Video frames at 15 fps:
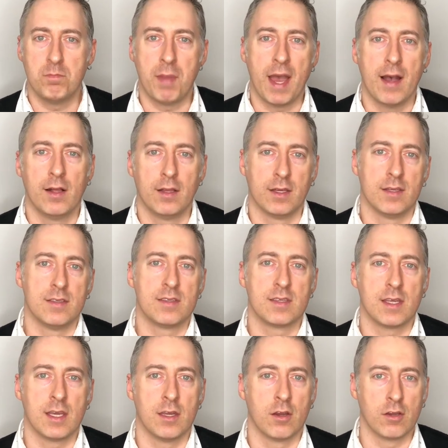balance
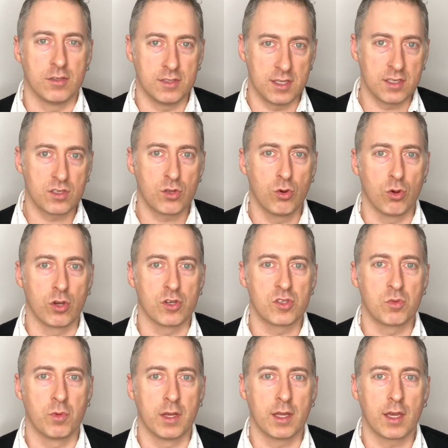in our
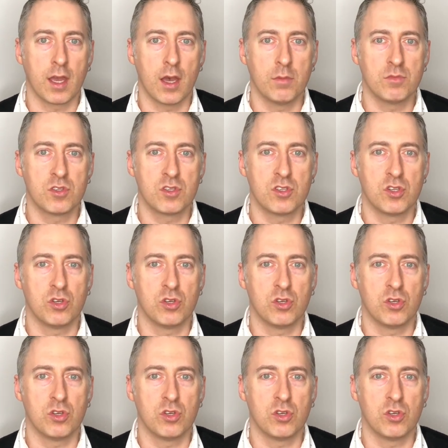discourse when it comes